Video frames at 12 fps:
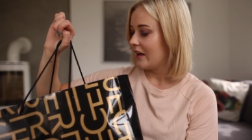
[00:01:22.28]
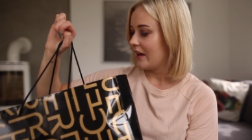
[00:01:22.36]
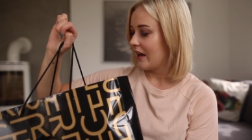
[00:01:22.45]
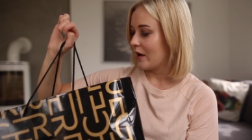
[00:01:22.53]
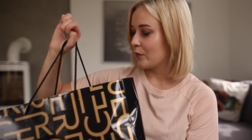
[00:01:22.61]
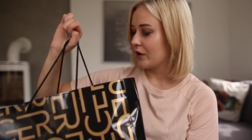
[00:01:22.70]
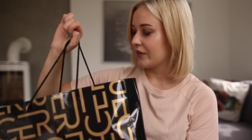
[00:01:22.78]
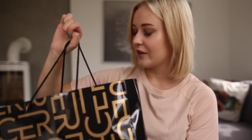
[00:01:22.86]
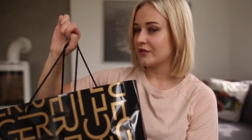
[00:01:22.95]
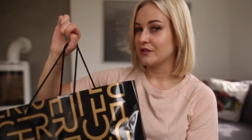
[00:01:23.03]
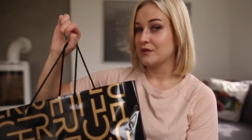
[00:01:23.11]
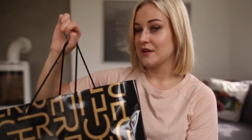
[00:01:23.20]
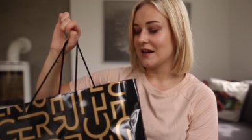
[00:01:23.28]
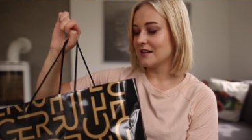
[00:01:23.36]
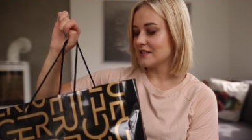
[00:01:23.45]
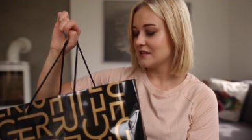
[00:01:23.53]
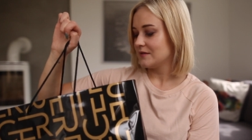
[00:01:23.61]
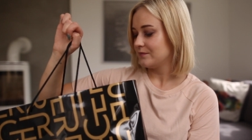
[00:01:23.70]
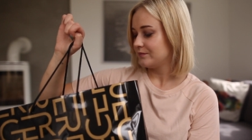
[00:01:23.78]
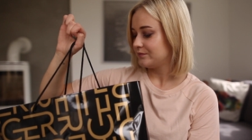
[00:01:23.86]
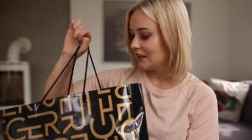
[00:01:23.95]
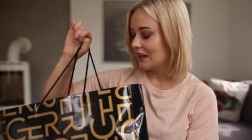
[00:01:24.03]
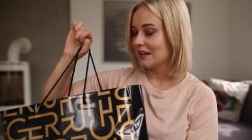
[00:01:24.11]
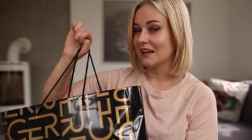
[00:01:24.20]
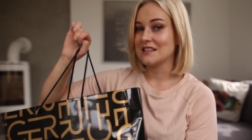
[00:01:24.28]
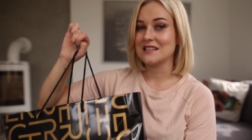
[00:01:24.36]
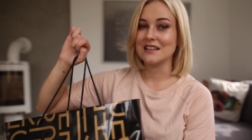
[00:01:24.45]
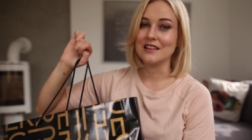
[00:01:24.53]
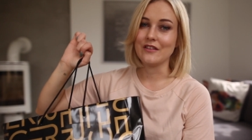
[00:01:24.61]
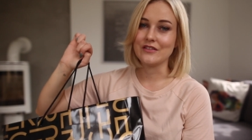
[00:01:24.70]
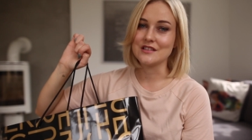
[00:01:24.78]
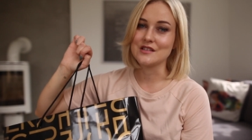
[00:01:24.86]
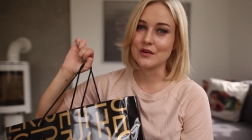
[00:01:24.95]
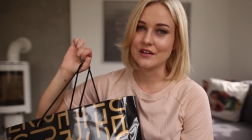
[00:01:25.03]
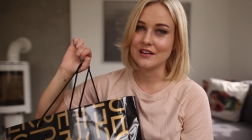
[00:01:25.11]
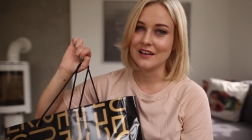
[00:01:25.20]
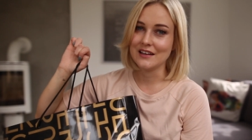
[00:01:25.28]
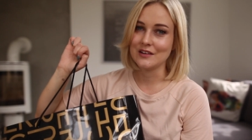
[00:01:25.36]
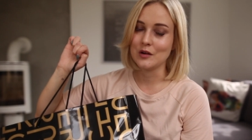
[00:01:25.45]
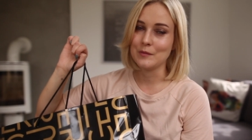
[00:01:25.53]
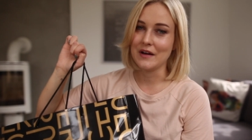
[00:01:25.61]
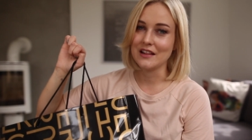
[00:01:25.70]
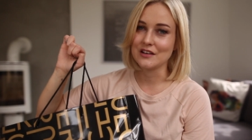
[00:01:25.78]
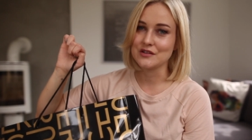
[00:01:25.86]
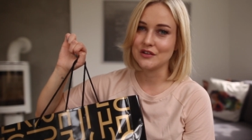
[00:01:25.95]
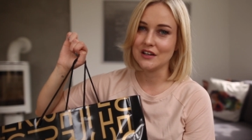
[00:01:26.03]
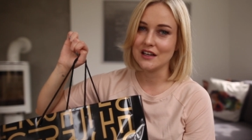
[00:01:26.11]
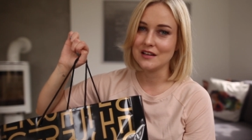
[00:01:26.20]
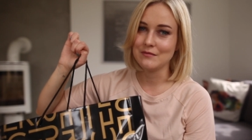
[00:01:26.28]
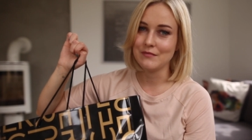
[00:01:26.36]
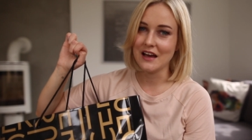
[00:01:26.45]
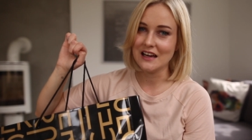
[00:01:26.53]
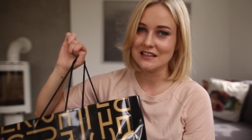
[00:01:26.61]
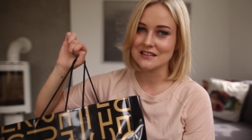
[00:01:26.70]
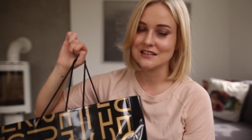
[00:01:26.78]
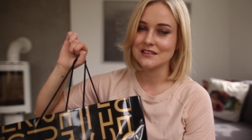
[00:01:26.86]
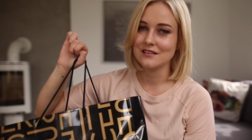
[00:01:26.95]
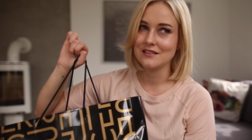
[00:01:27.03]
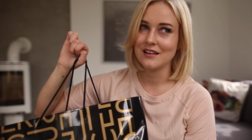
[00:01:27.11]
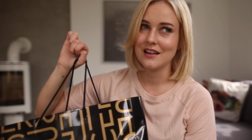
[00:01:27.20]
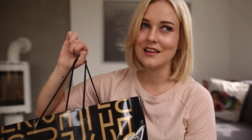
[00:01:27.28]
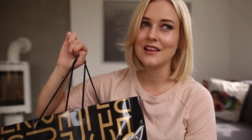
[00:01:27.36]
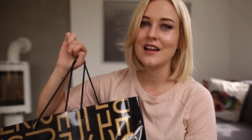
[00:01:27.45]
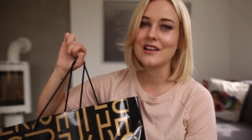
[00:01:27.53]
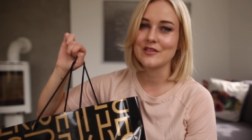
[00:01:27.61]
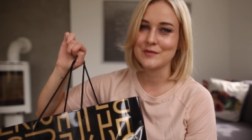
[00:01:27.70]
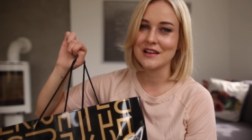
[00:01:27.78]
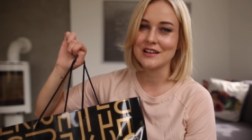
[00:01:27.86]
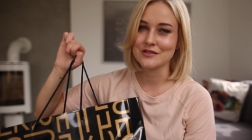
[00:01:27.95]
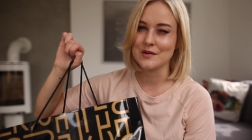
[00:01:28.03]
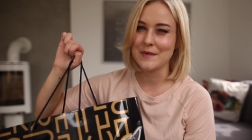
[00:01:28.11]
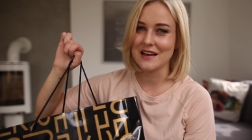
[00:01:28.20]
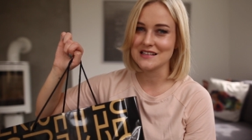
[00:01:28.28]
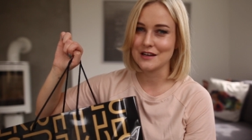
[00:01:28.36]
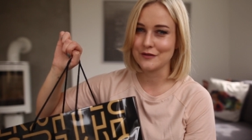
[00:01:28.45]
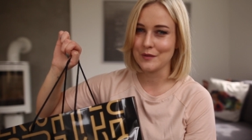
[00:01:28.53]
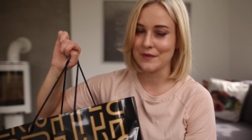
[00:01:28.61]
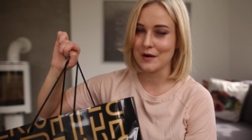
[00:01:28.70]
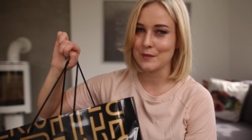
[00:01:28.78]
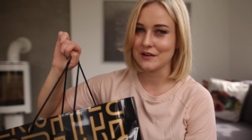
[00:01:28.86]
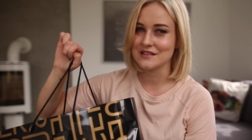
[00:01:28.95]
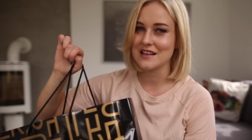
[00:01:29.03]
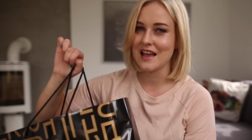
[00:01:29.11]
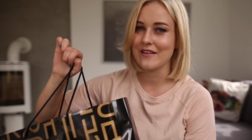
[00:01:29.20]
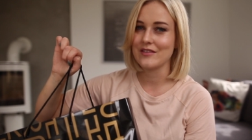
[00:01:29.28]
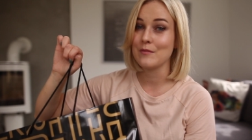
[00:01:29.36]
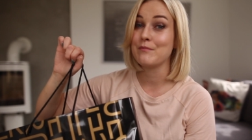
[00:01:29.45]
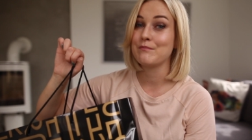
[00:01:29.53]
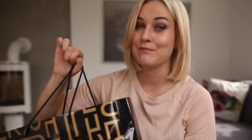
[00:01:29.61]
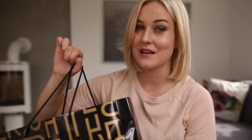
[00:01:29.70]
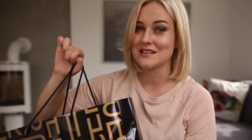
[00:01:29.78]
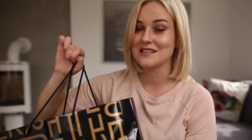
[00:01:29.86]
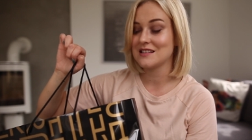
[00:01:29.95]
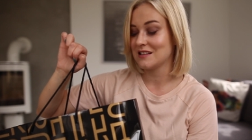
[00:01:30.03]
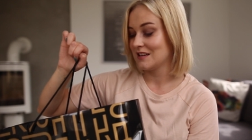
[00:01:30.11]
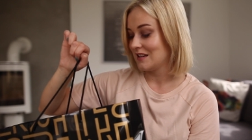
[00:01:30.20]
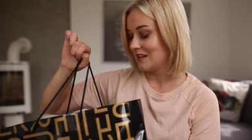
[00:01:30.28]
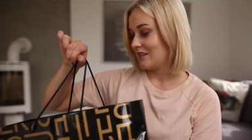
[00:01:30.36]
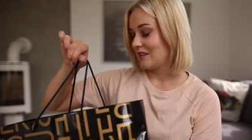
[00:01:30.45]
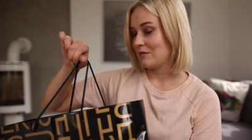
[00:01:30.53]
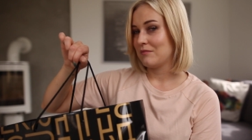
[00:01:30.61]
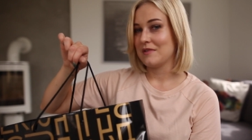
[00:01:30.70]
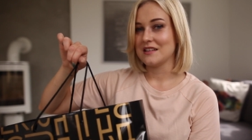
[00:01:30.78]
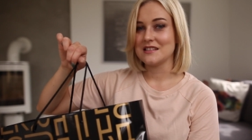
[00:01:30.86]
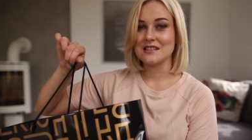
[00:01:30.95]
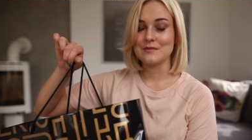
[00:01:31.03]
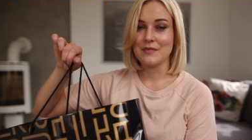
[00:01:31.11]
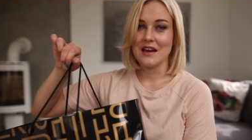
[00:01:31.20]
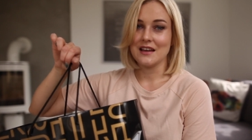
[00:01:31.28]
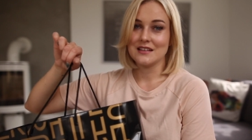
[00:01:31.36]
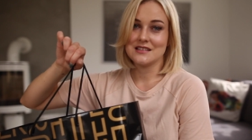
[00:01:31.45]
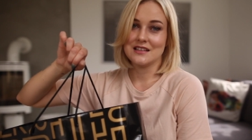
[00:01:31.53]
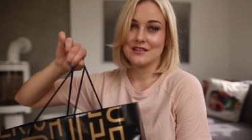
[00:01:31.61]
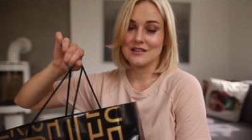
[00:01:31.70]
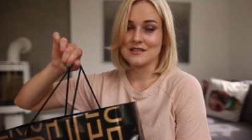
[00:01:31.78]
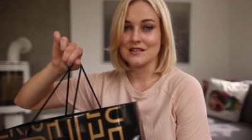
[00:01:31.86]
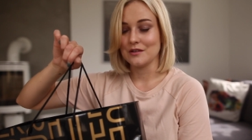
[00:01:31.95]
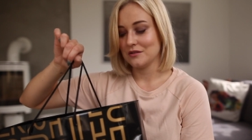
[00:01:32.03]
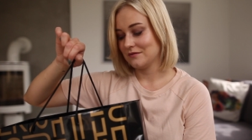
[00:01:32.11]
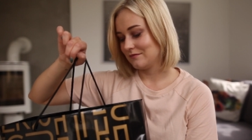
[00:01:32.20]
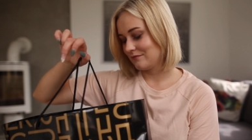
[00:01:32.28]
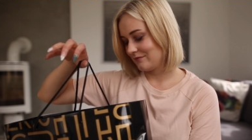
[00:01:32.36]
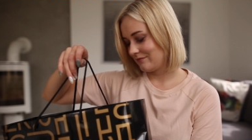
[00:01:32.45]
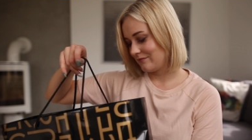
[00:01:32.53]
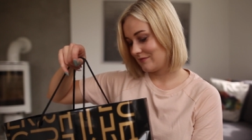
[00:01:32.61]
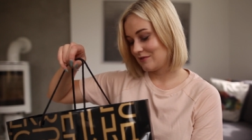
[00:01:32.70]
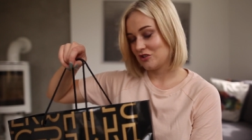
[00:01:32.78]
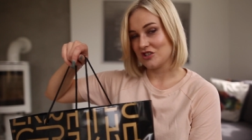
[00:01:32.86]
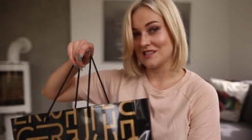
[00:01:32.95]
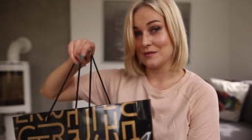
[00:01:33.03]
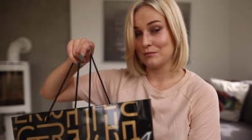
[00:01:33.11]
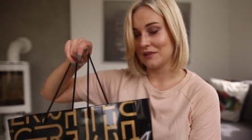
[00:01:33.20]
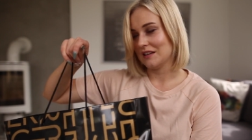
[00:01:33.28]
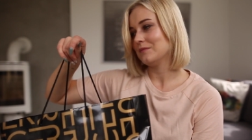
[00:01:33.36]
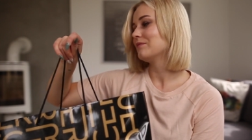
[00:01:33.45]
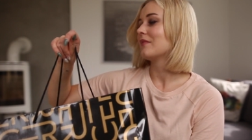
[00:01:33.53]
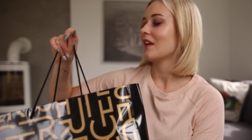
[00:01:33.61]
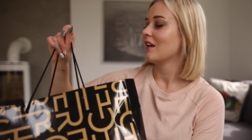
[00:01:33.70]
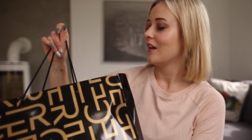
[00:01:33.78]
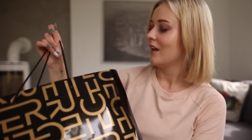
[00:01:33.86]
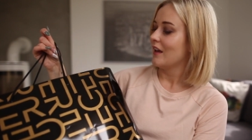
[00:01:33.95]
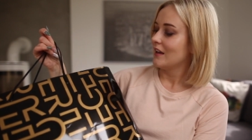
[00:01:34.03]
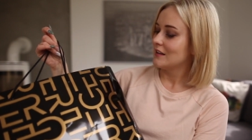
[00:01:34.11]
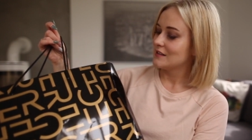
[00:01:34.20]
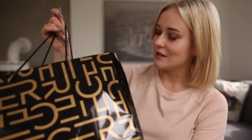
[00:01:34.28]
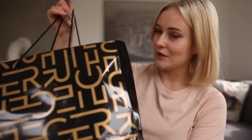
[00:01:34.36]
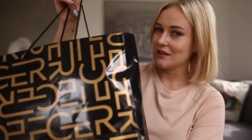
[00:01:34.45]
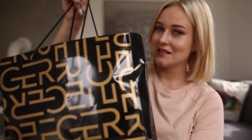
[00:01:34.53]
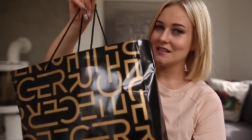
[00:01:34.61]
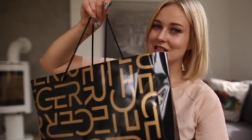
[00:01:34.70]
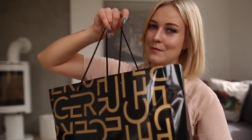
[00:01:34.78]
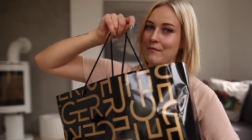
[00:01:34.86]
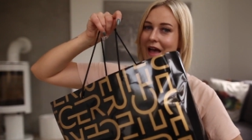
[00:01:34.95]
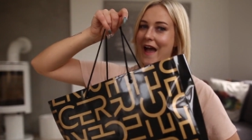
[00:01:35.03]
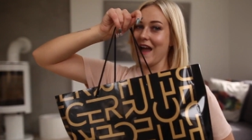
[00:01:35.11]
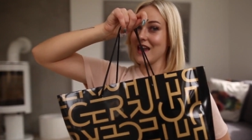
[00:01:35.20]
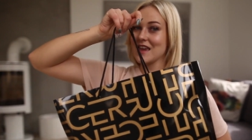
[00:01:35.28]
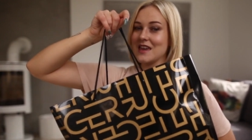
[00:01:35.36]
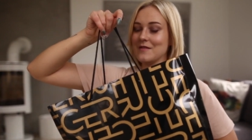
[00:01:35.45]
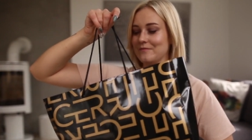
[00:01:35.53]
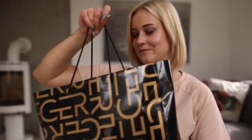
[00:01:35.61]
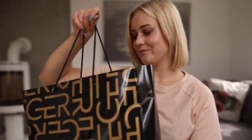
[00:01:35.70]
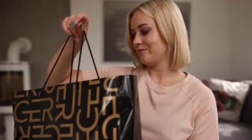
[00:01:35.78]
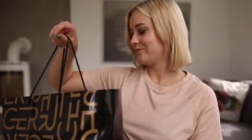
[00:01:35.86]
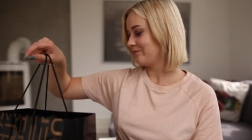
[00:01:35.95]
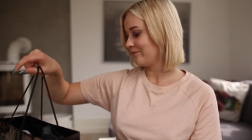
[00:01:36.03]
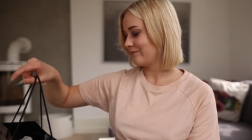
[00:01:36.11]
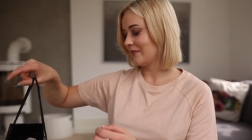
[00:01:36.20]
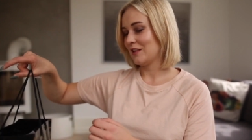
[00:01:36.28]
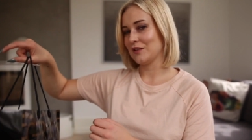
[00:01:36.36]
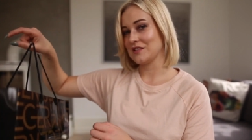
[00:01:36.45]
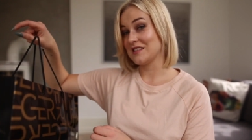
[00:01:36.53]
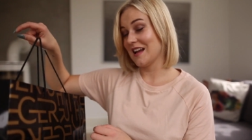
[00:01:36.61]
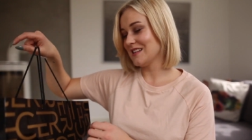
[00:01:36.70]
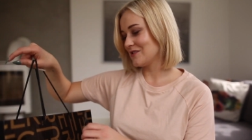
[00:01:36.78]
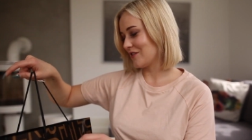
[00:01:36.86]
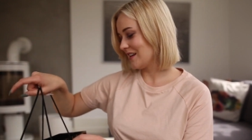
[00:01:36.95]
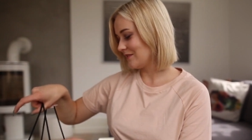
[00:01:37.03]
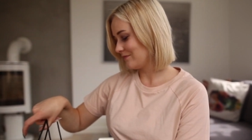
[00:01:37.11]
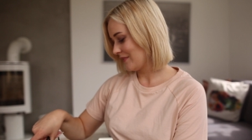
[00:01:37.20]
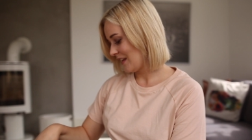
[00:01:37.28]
Uh, I worked there for two years and I still love the store and all my luxury bags a lot of my luxury bags are from there because they have the best, the best bags in Oslo, just simply. So this is the bag. Looks nice, right?